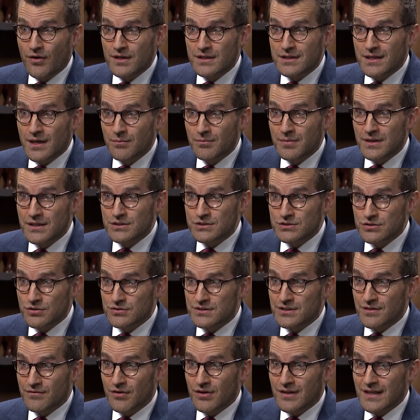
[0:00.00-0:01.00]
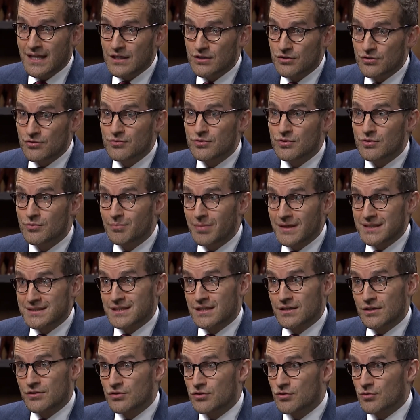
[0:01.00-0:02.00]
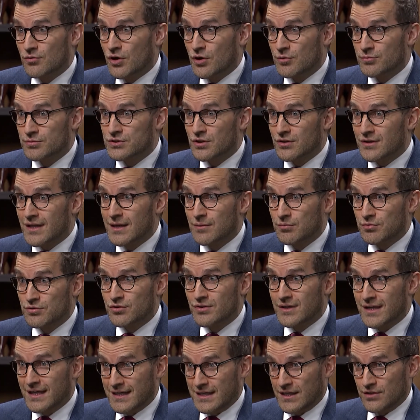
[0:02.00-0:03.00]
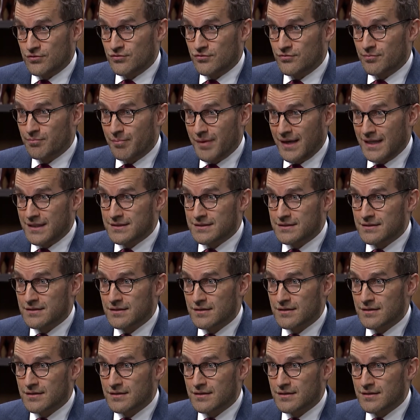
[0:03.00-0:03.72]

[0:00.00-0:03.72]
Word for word: It can be so severe that you, you basically know almost not able to get out of bed.